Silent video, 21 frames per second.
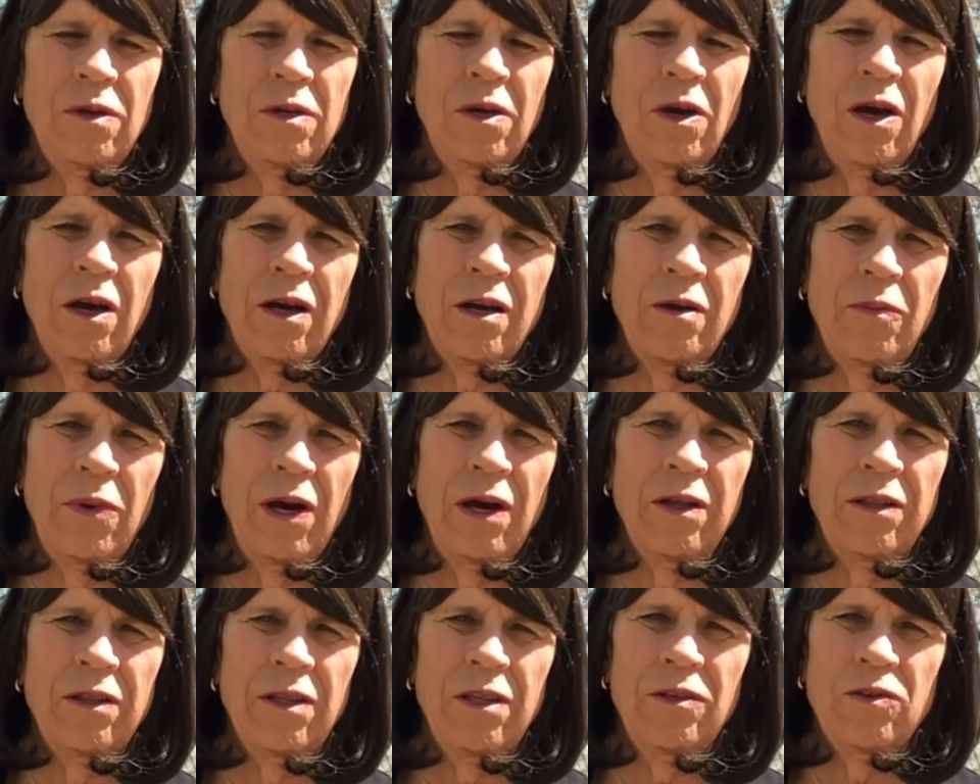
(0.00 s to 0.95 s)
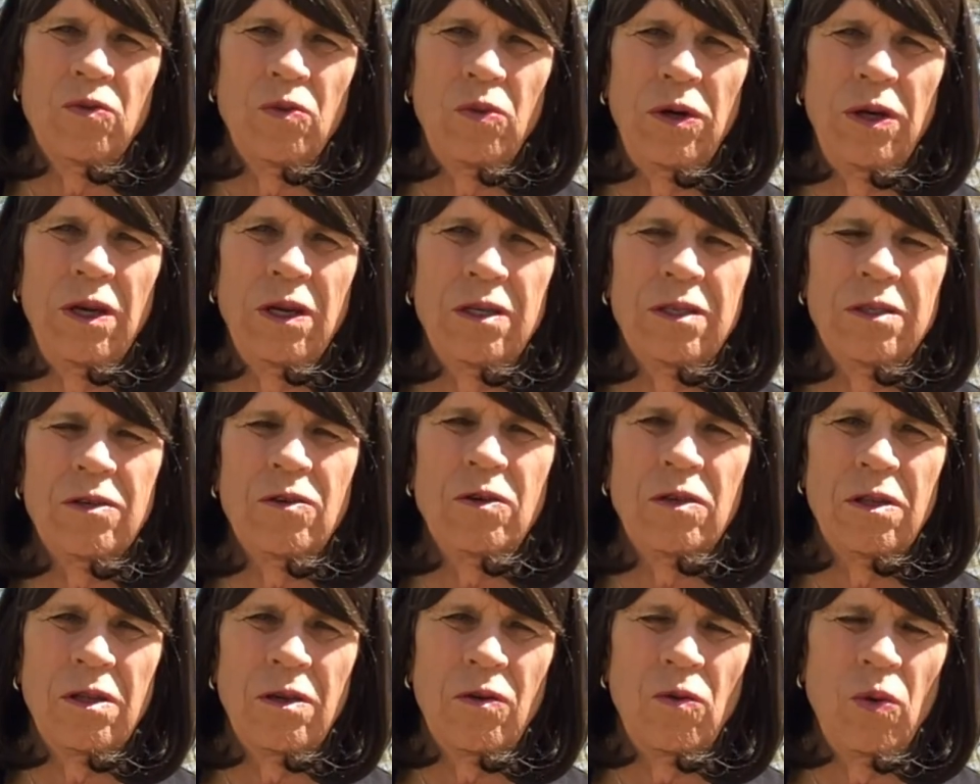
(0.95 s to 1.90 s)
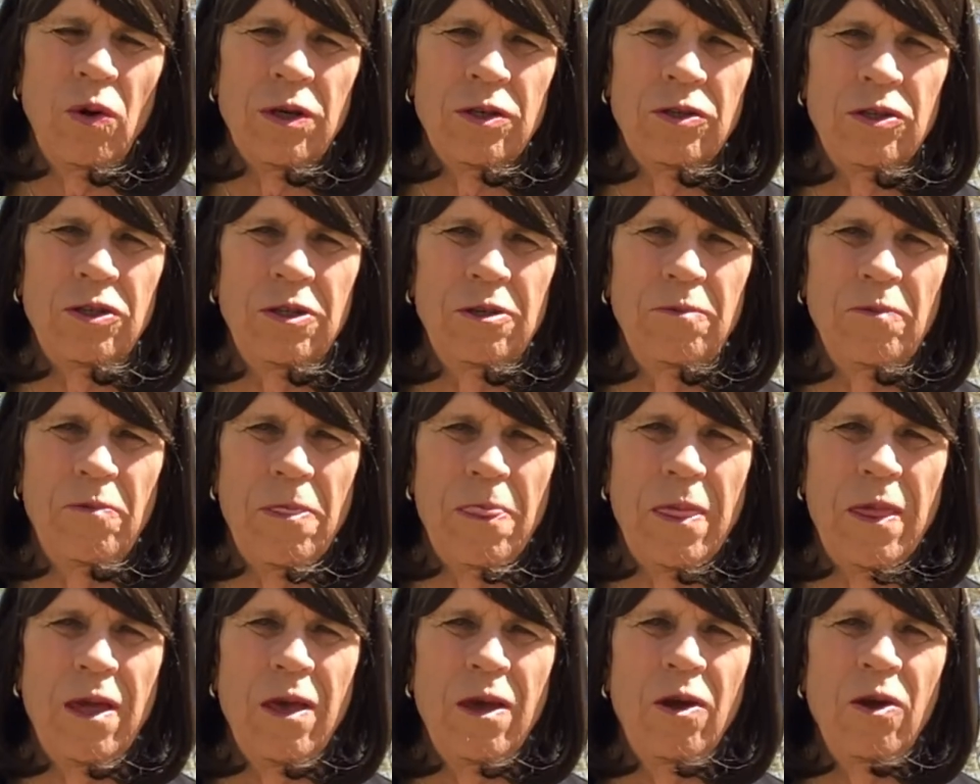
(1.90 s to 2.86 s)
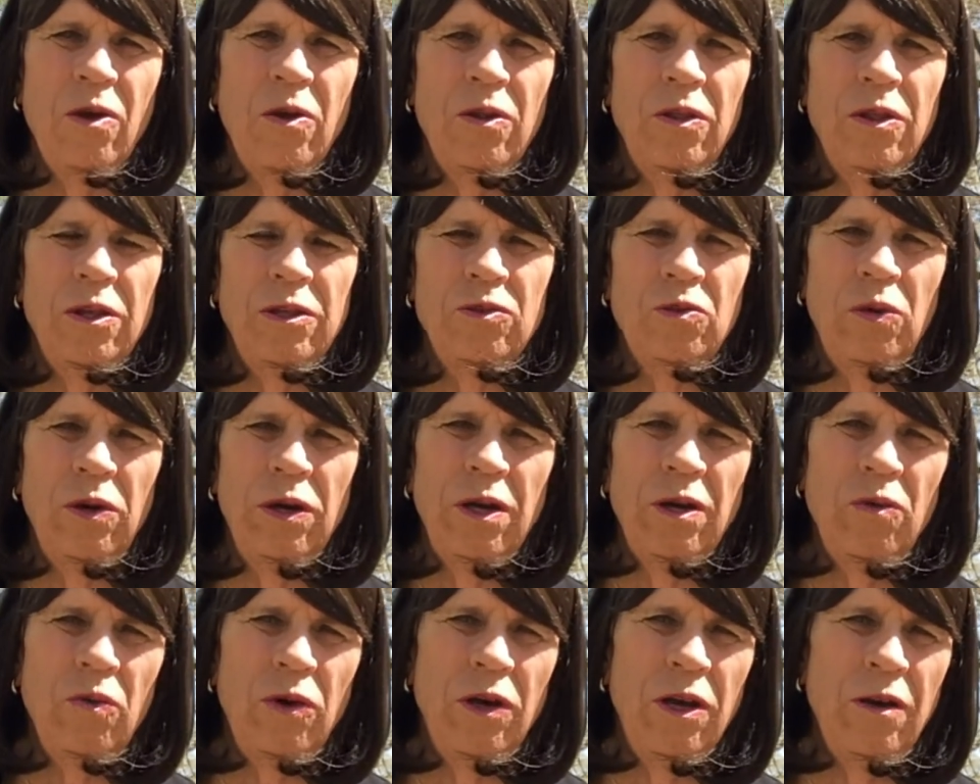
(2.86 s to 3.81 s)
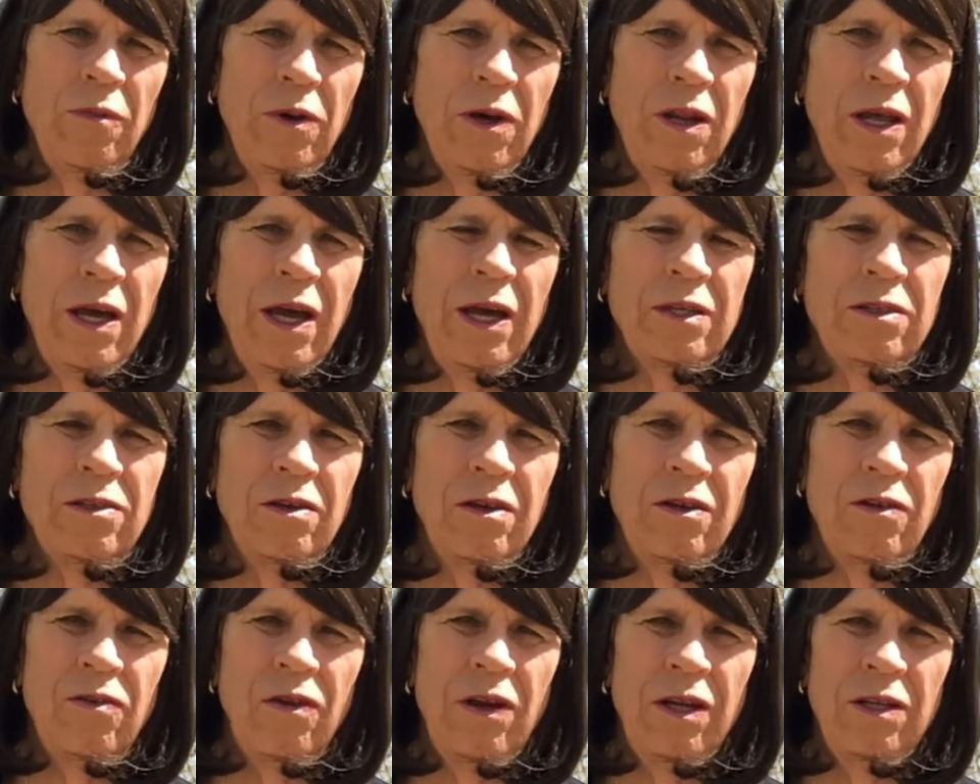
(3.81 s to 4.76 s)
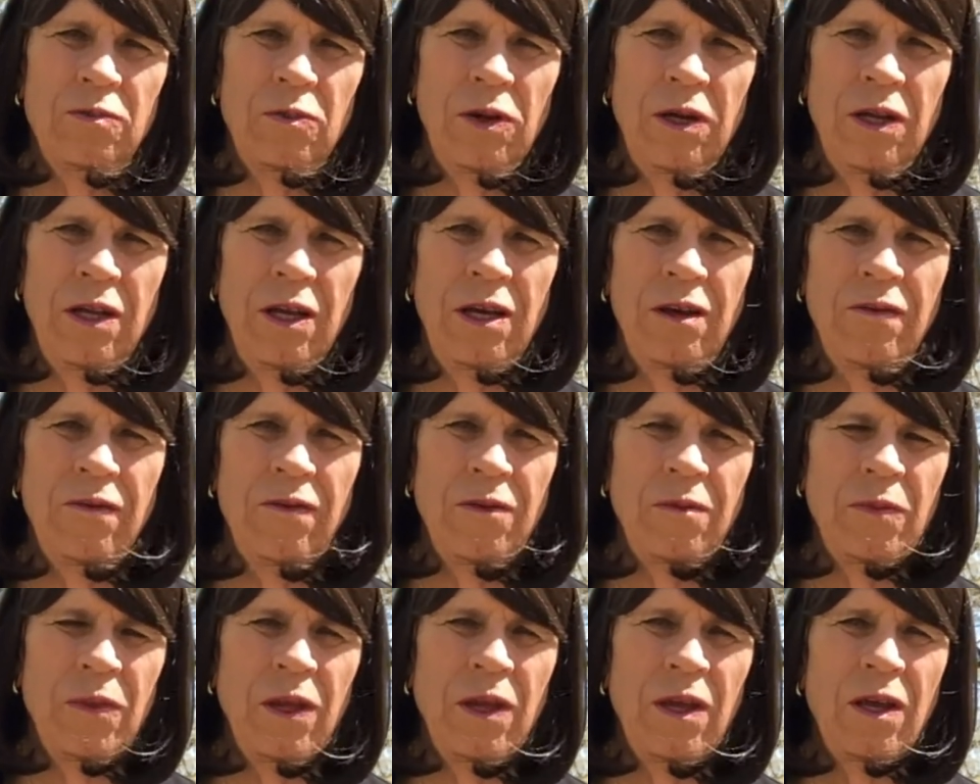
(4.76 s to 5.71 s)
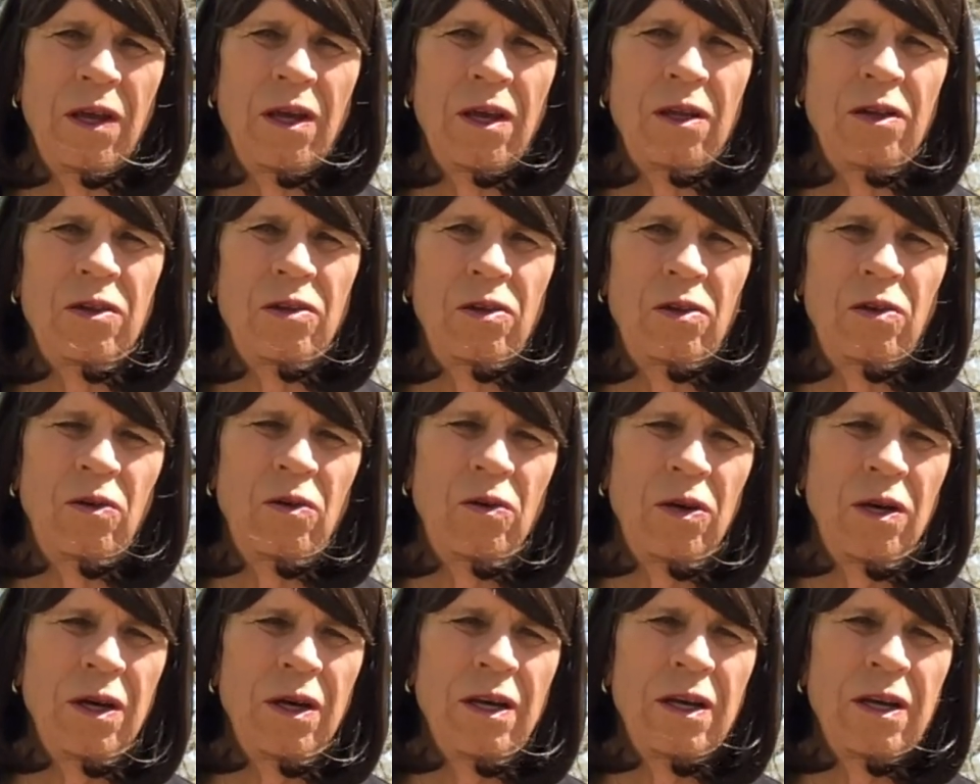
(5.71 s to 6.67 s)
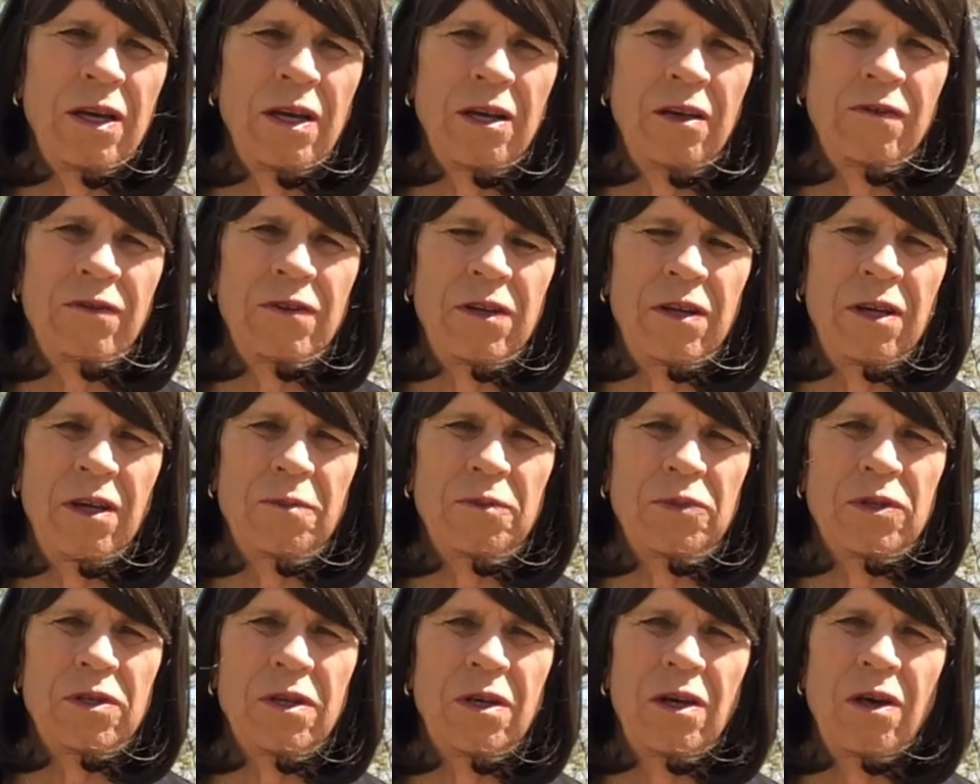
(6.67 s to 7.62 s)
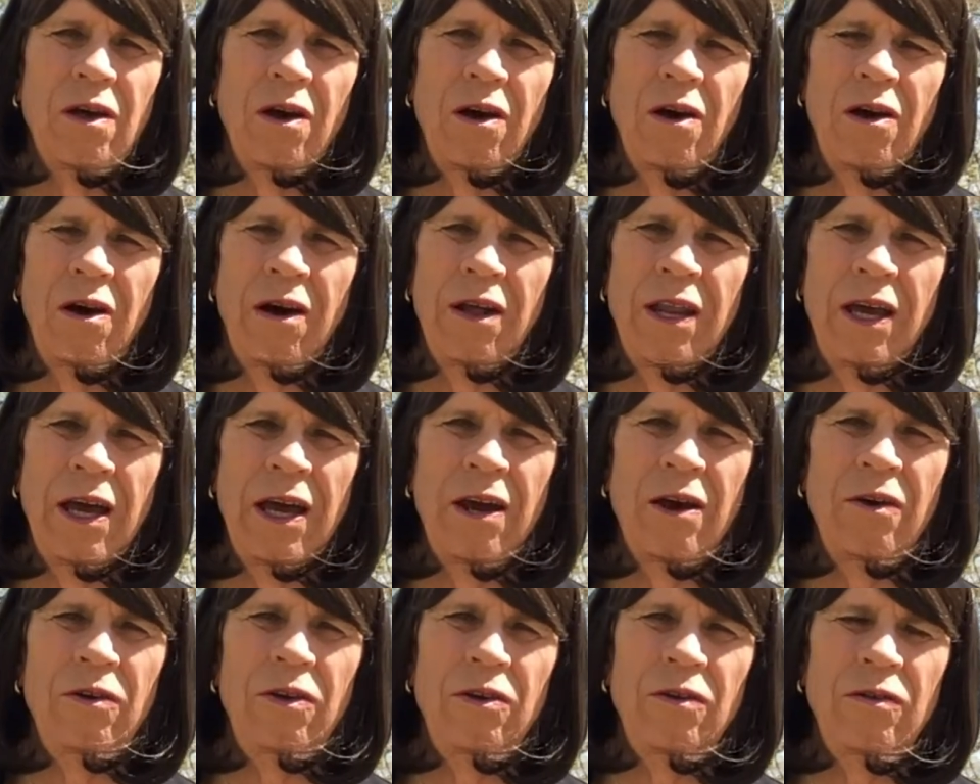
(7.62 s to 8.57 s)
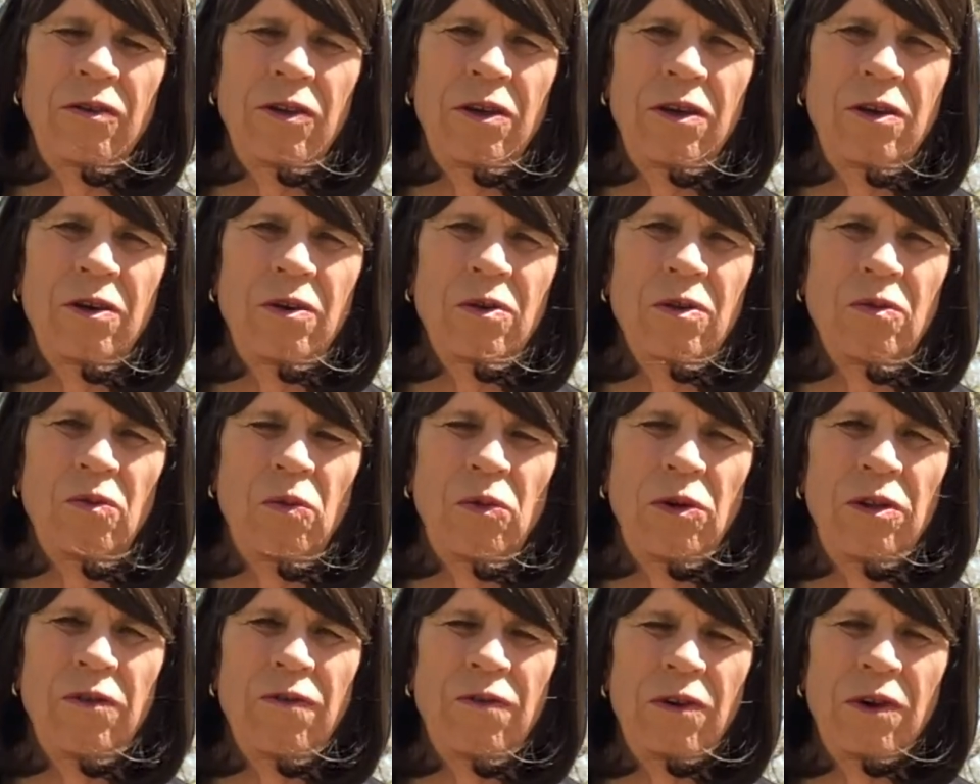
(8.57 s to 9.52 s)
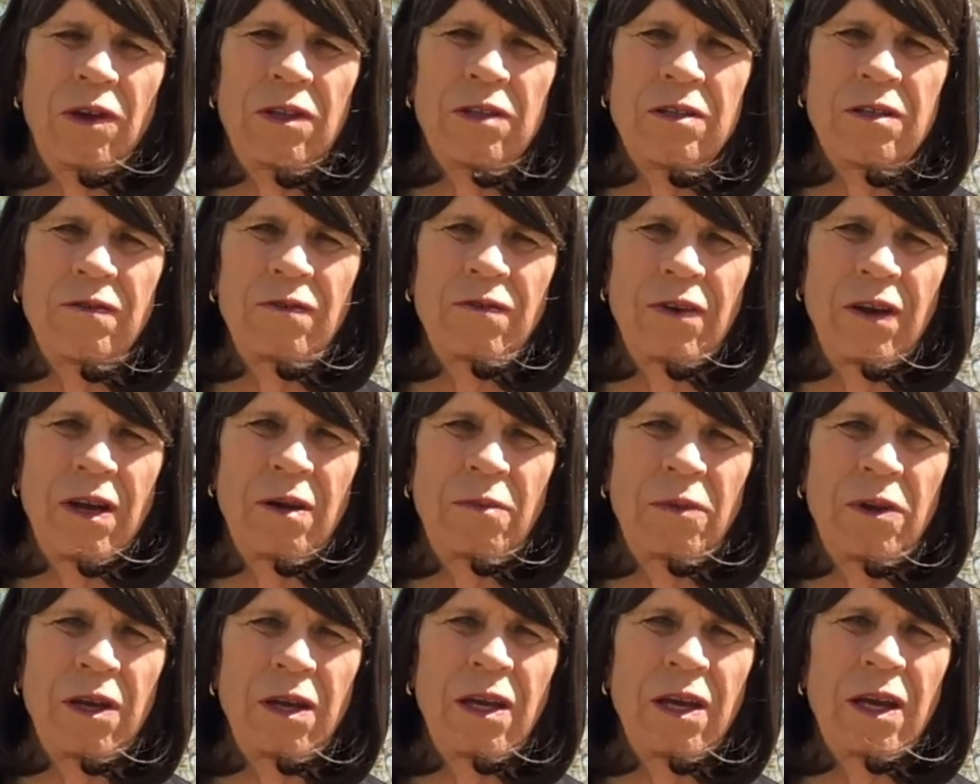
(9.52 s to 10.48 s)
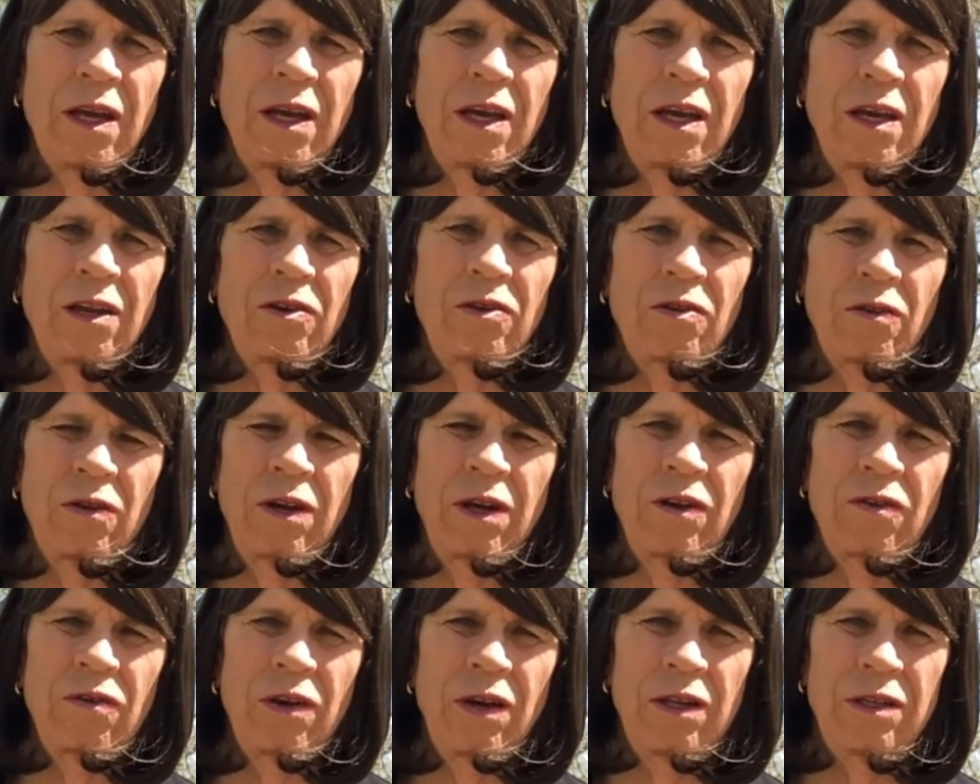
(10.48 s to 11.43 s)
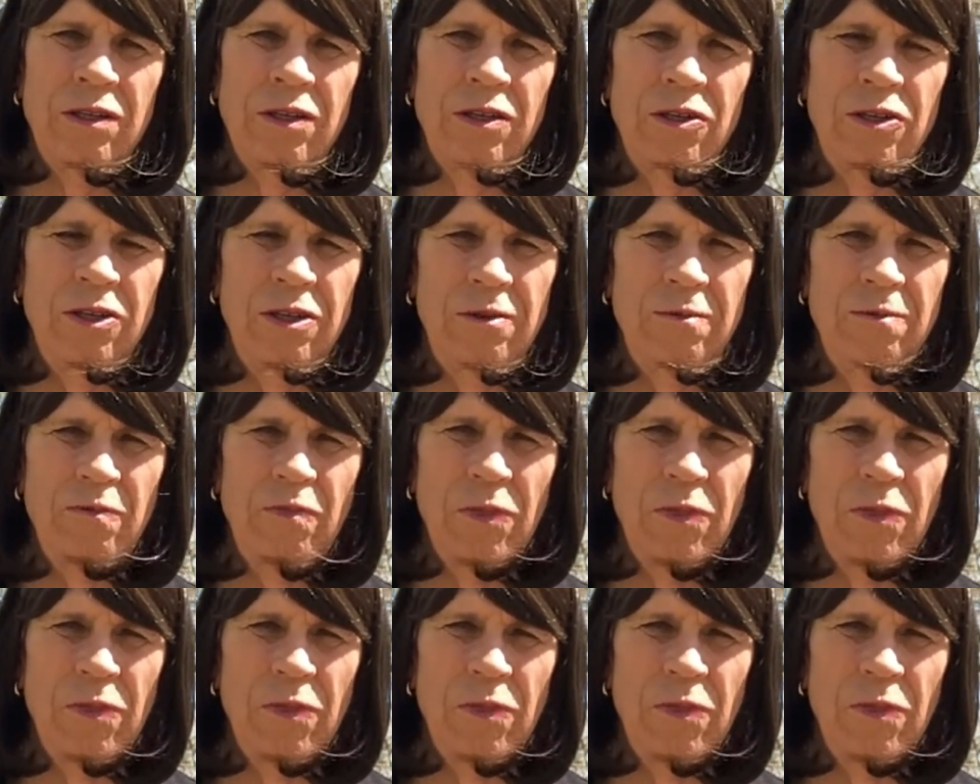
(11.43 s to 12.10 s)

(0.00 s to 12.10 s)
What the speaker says: talk about this week's question. This week we have been asked on TransByDef to give tips on how you deal with friends and family during transition.